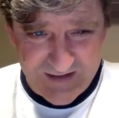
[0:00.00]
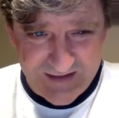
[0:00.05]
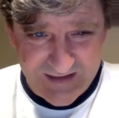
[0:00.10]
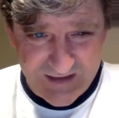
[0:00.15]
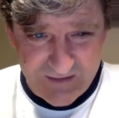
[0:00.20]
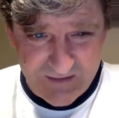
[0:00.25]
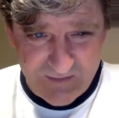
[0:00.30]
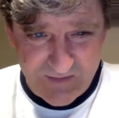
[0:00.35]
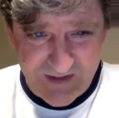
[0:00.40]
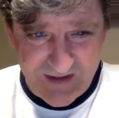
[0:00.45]

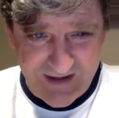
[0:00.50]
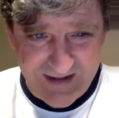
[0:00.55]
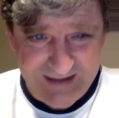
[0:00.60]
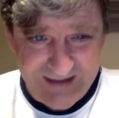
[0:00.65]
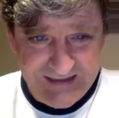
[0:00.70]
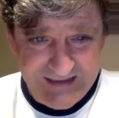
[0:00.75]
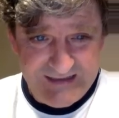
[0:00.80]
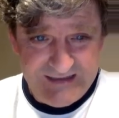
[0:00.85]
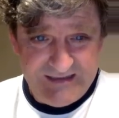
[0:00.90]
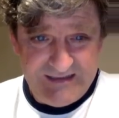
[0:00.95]
nearby
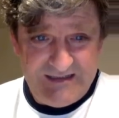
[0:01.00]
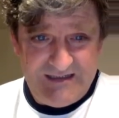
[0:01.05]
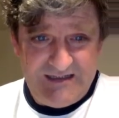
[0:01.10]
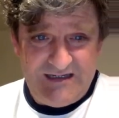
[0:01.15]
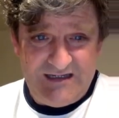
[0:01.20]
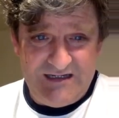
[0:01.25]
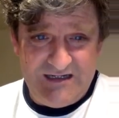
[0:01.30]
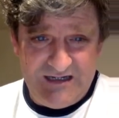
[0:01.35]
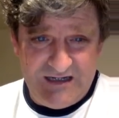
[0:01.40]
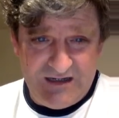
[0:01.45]

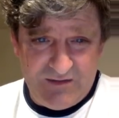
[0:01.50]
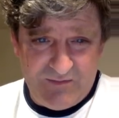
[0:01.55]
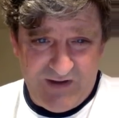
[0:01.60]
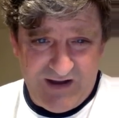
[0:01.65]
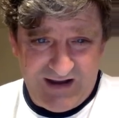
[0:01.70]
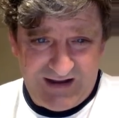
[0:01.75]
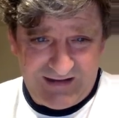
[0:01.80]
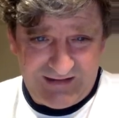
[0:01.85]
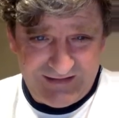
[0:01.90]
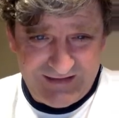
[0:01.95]
in
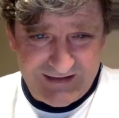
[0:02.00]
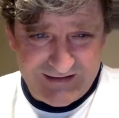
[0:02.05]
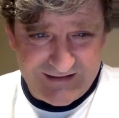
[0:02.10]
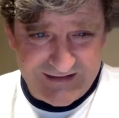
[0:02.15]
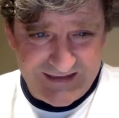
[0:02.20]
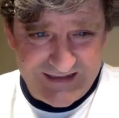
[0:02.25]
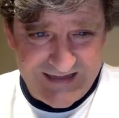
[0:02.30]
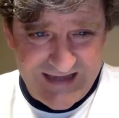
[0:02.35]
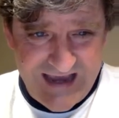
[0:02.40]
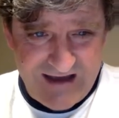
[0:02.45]
nearby
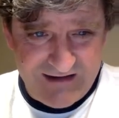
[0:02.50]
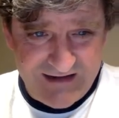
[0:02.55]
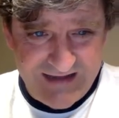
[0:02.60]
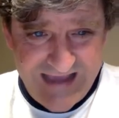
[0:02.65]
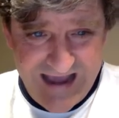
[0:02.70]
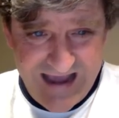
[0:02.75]
Clarendon County.